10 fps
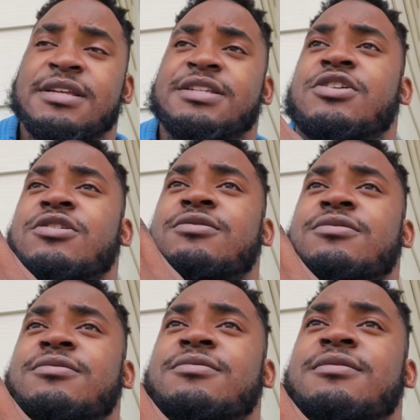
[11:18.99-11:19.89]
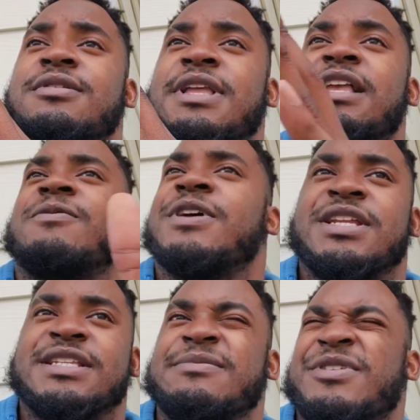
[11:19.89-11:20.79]
So that's why you
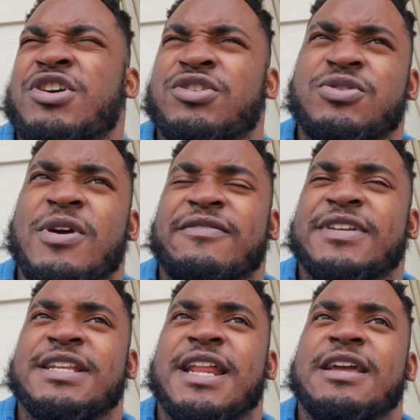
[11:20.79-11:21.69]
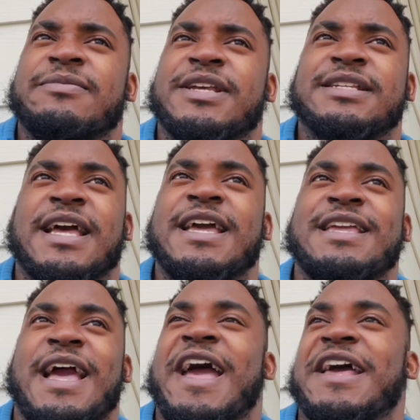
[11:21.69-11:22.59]
didn't see me go too heavy today, because I
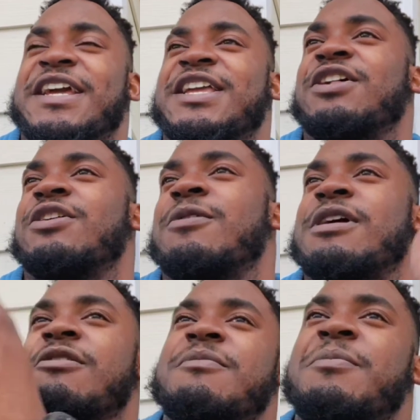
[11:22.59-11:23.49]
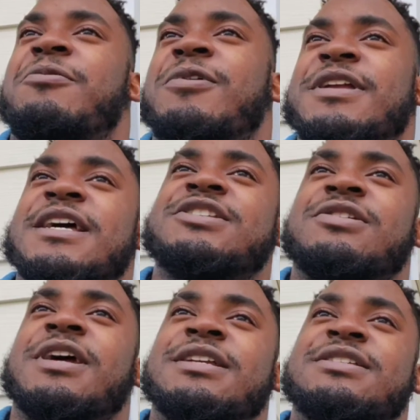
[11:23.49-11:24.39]
had a killer workout with my boy
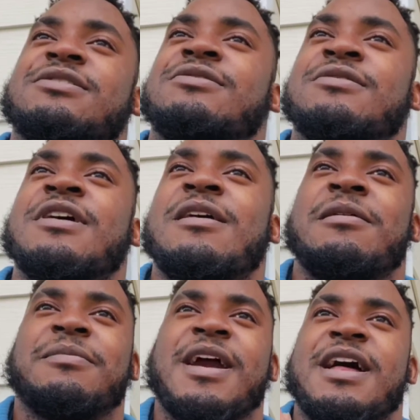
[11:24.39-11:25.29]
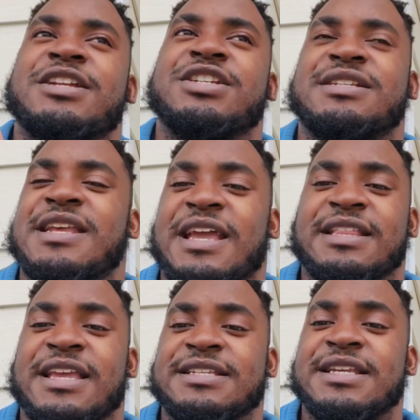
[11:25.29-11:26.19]
yesterday, so kind of just
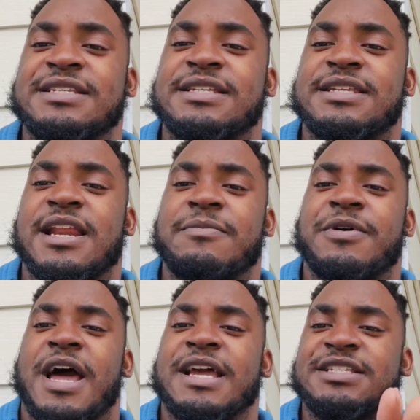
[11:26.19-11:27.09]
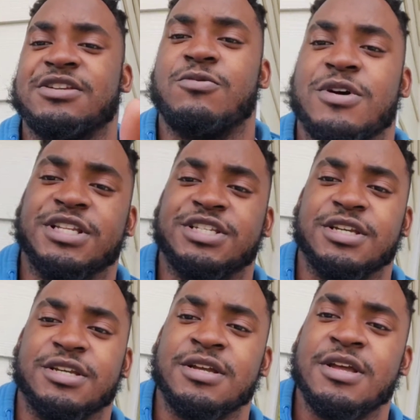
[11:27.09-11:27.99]
taking things easy today. But I still wanted
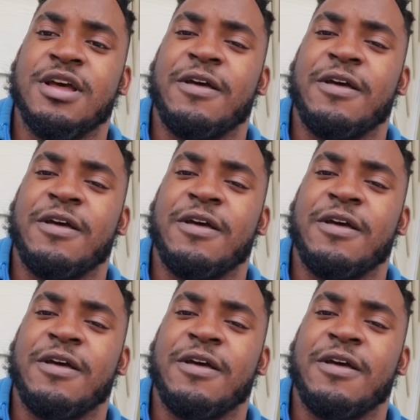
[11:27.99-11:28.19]
to,